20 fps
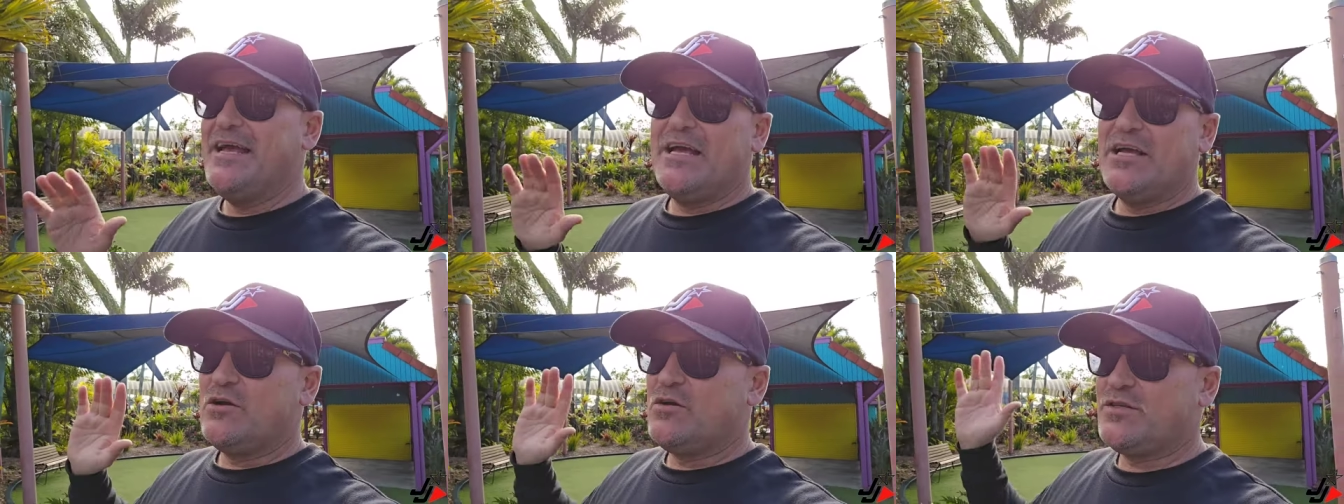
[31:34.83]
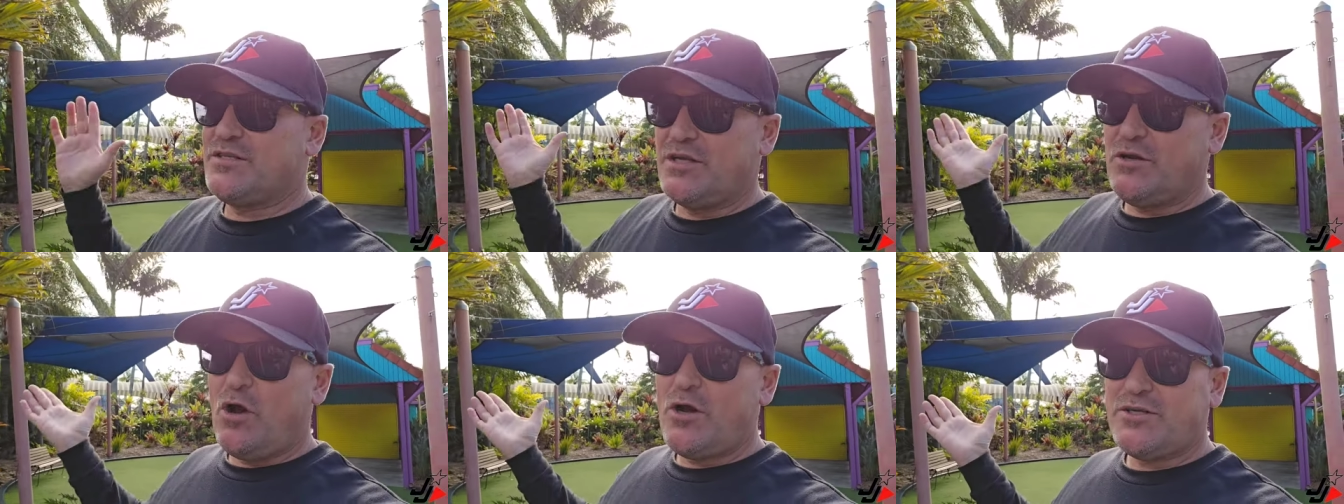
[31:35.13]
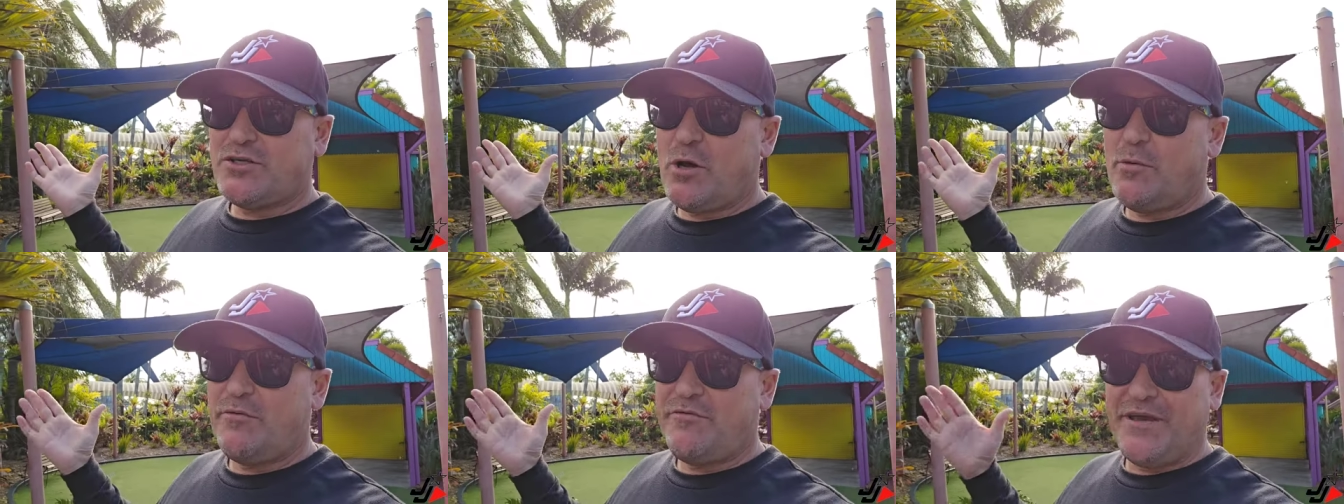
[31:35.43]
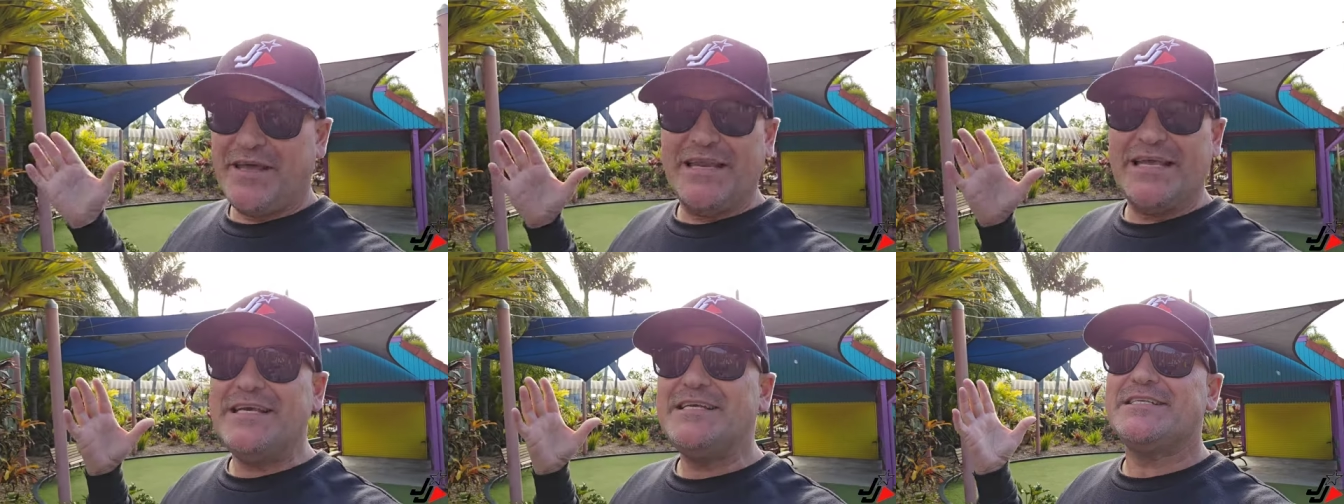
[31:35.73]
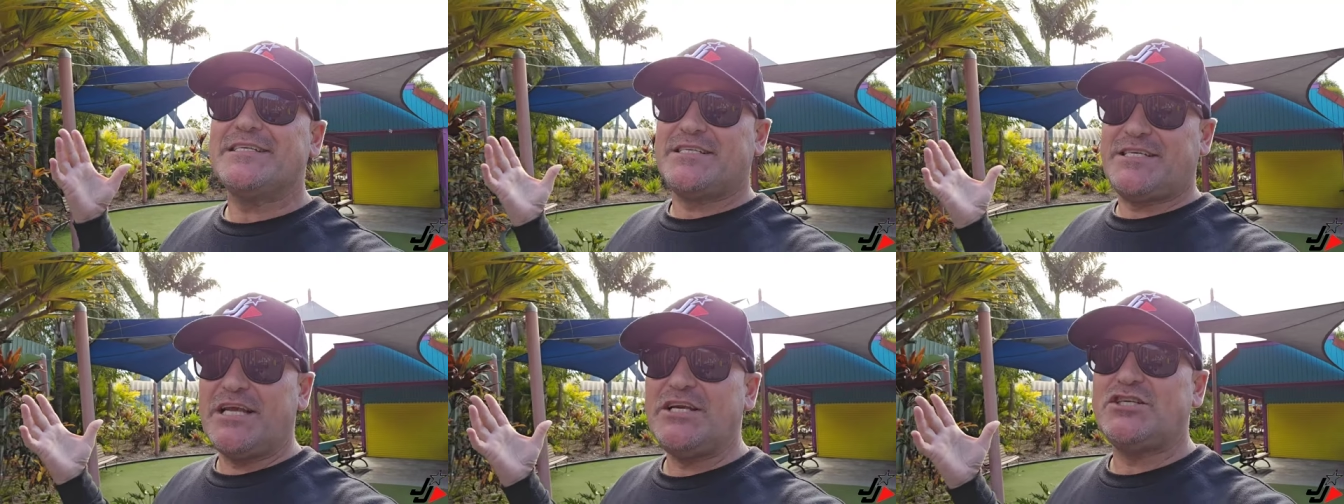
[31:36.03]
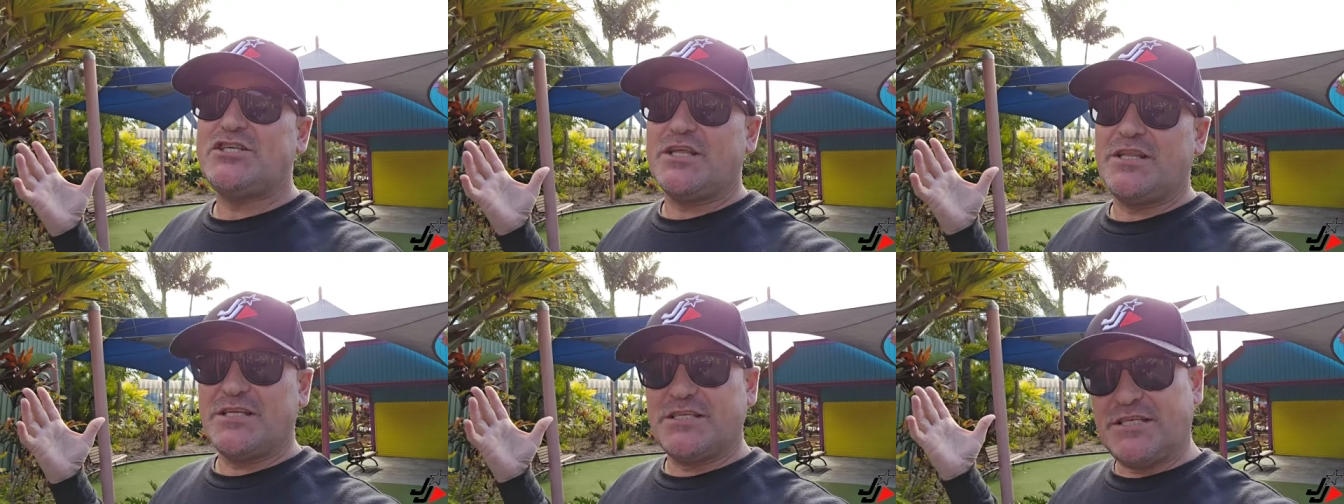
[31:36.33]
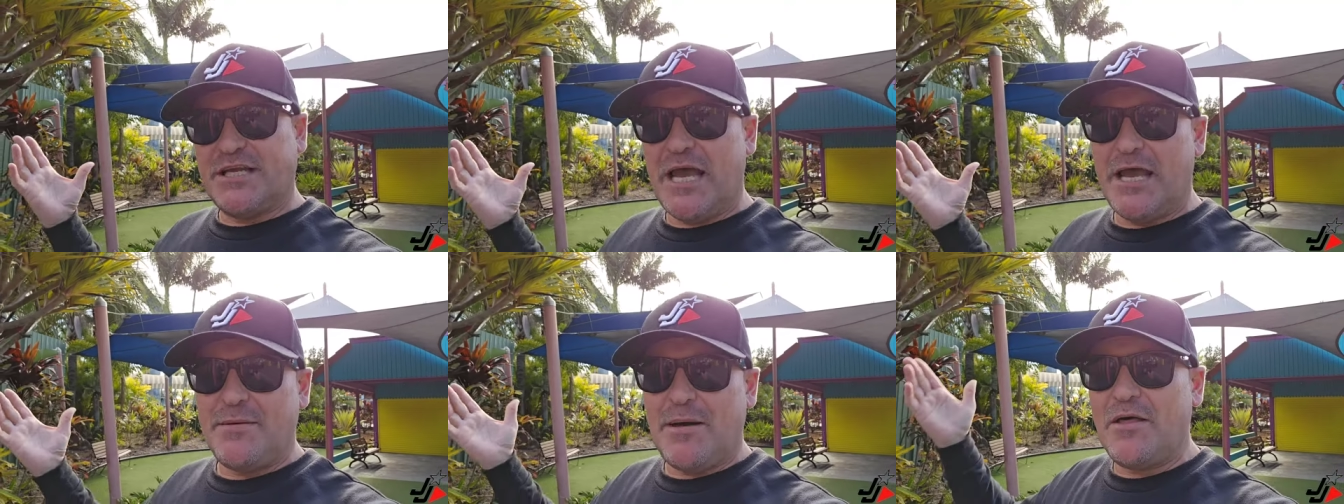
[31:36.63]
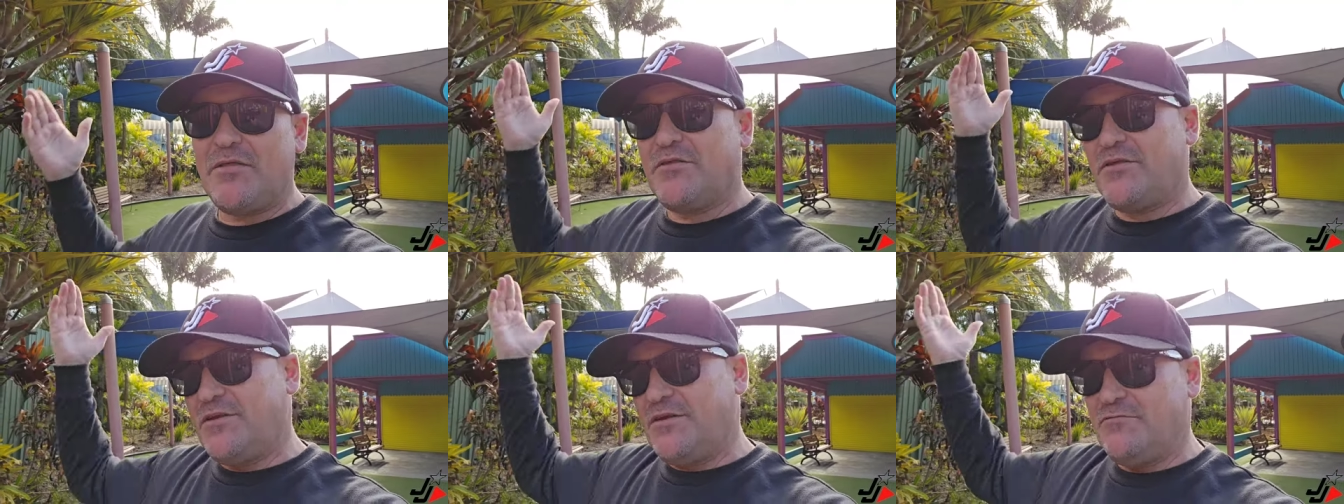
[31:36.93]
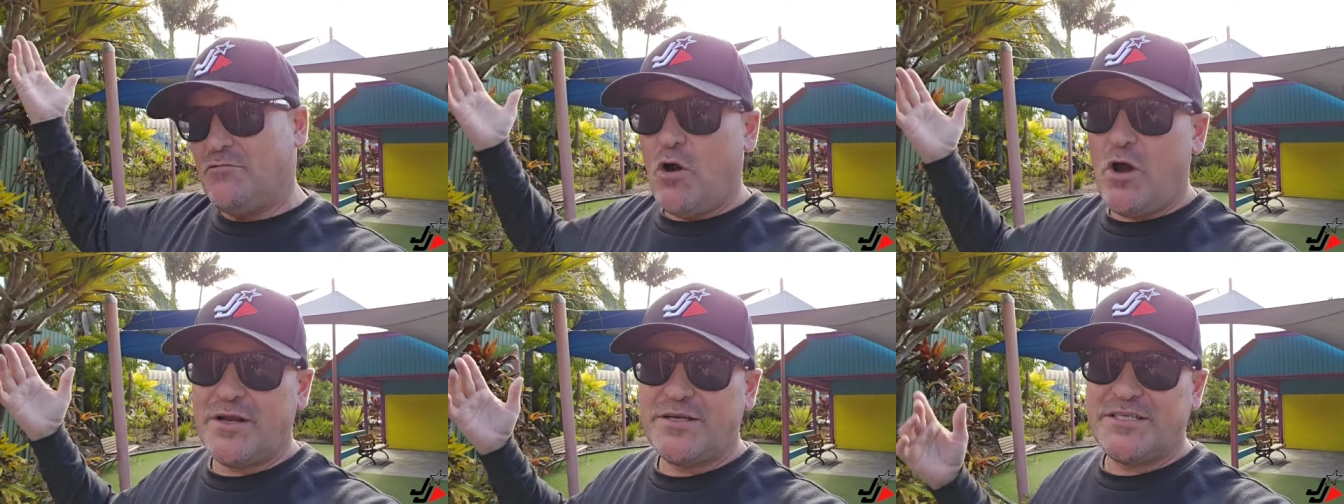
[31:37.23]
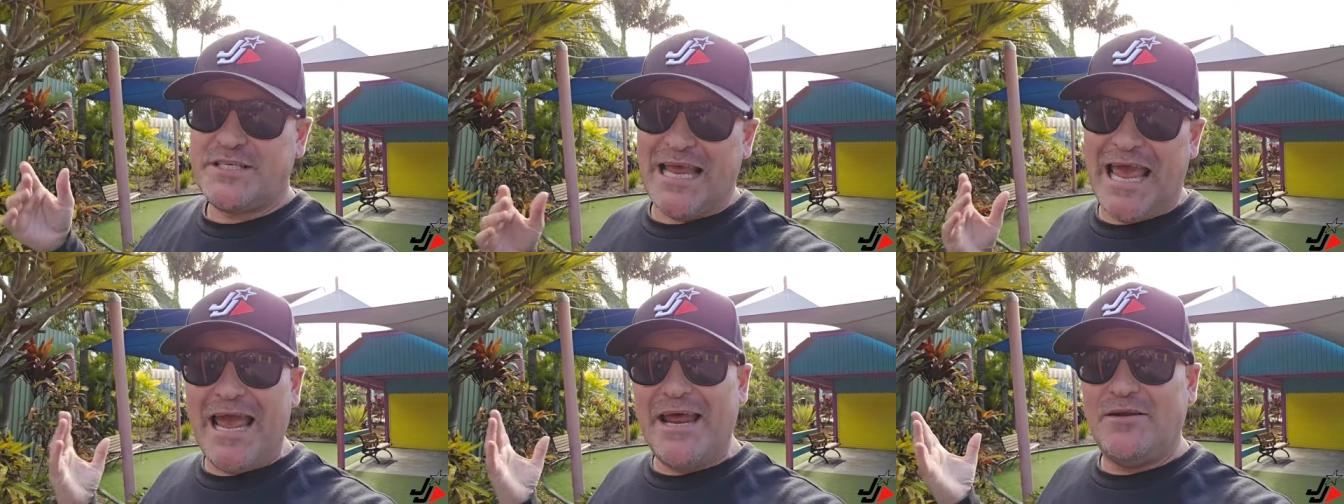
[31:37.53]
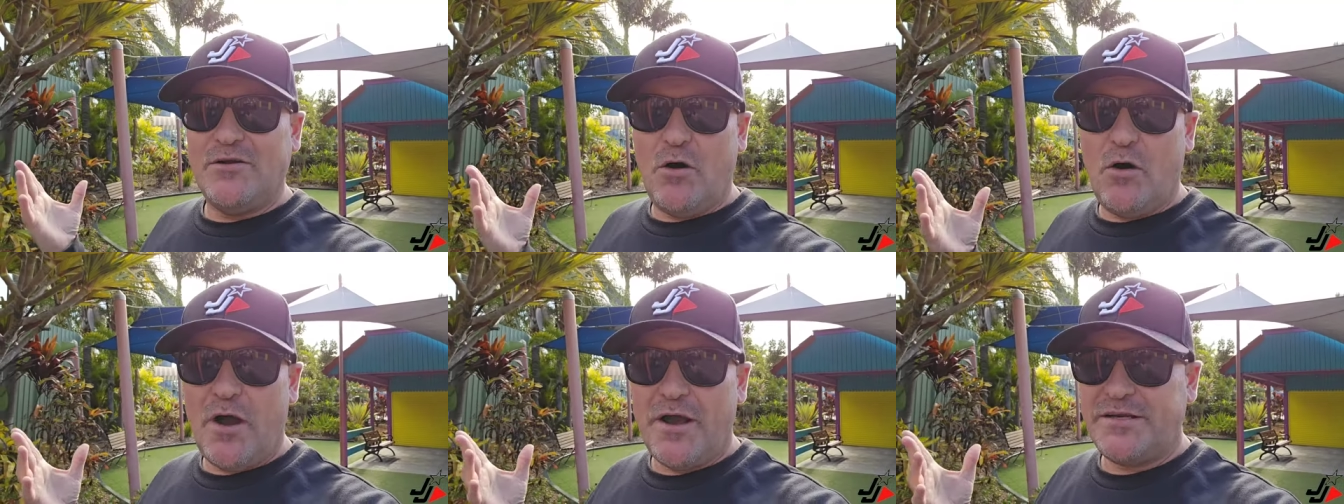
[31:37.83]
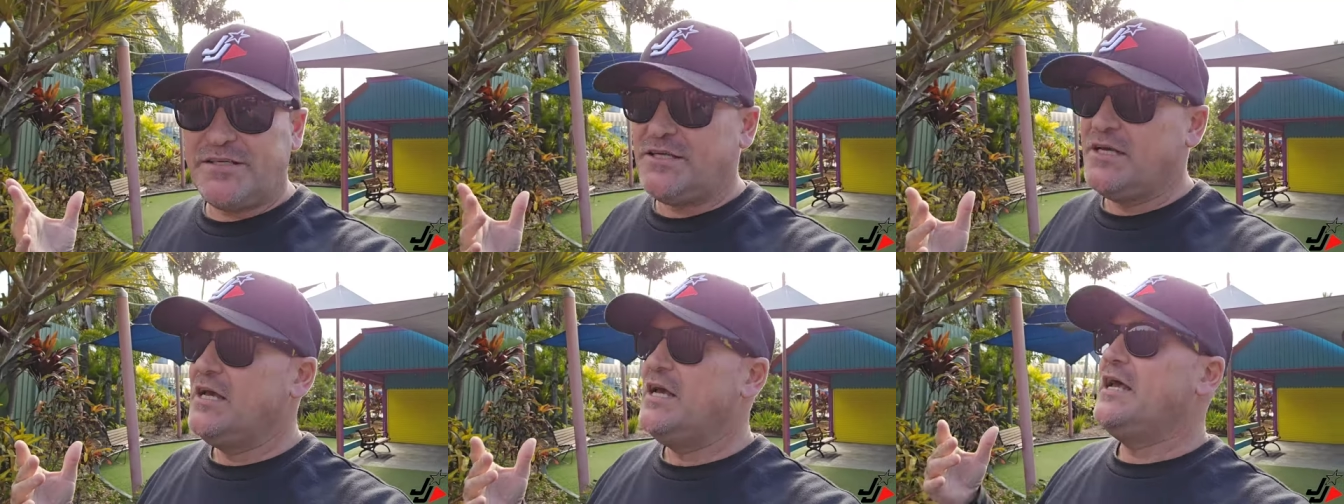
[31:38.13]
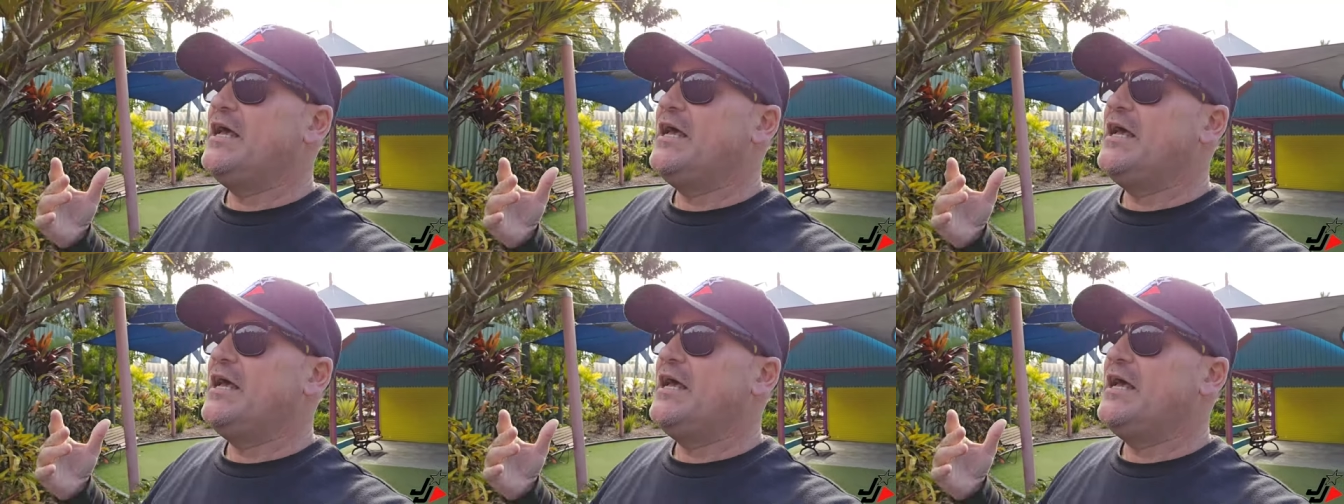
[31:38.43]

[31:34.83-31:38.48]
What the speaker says: because the nighttime event is essentially the same other than rides at night,